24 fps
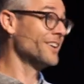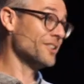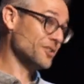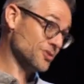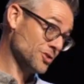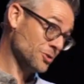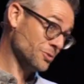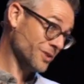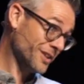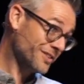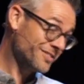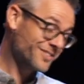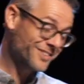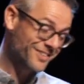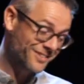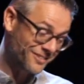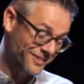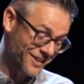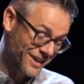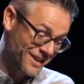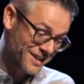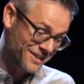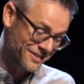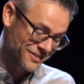Judas,
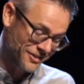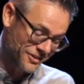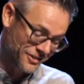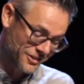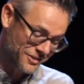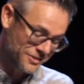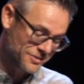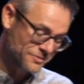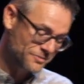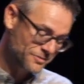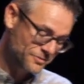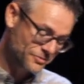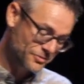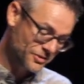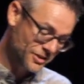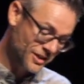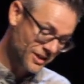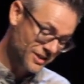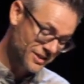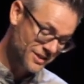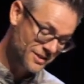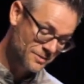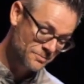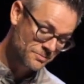right? It's hard to
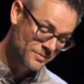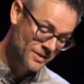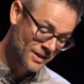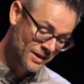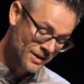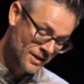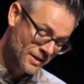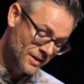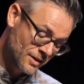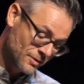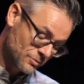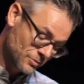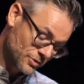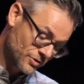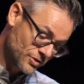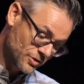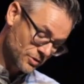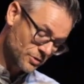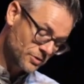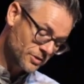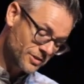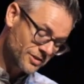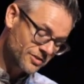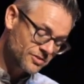forget him once
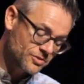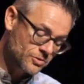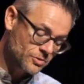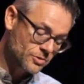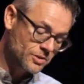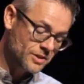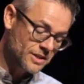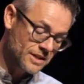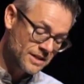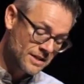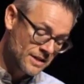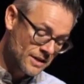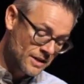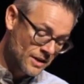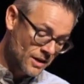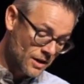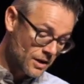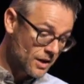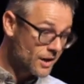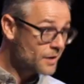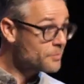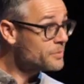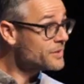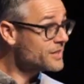you hear the story.
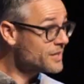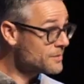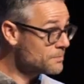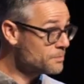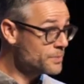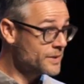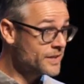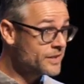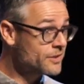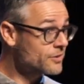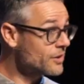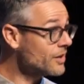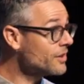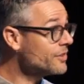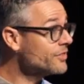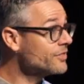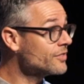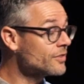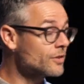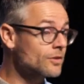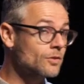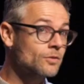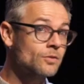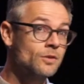But then Peter
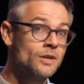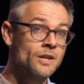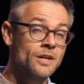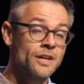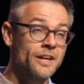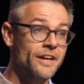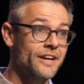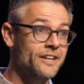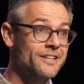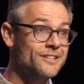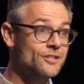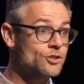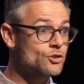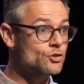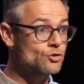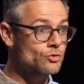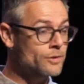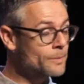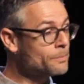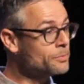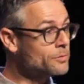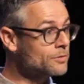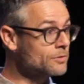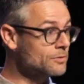also had a
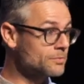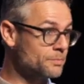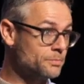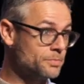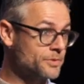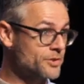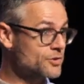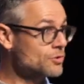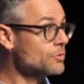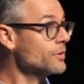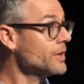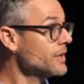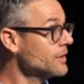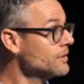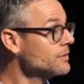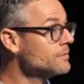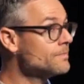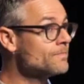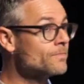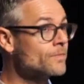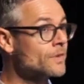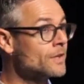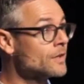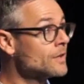triple betrayal
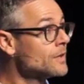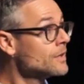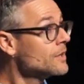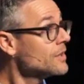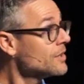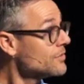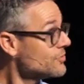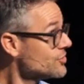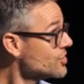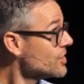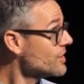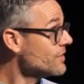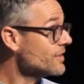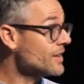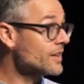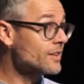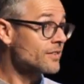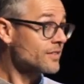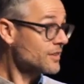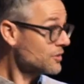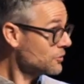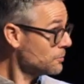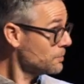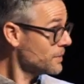of
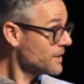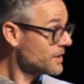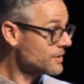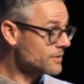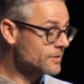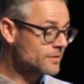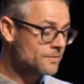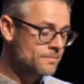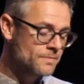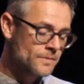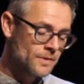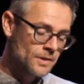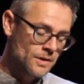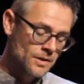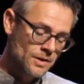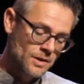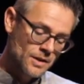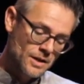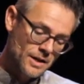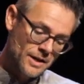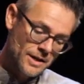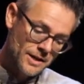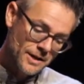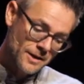Jesus. That's Peter.
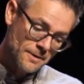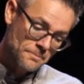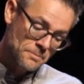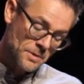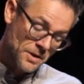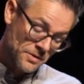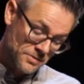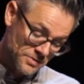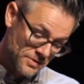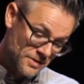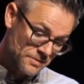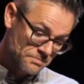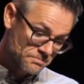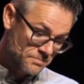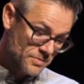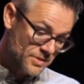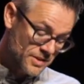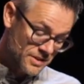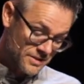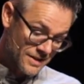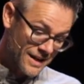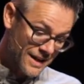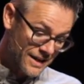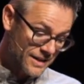On
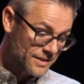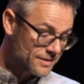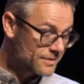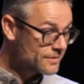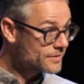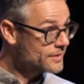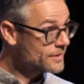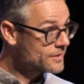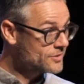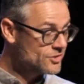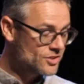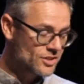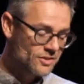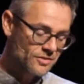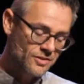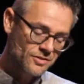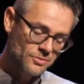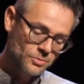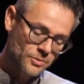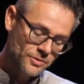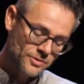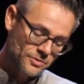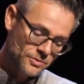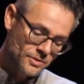the night that
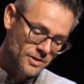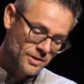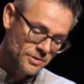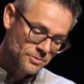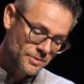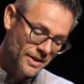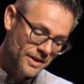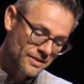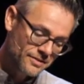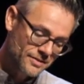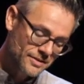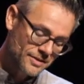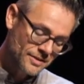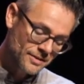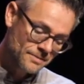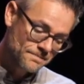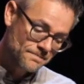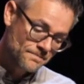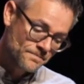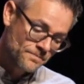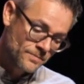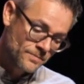Jesus was arrested.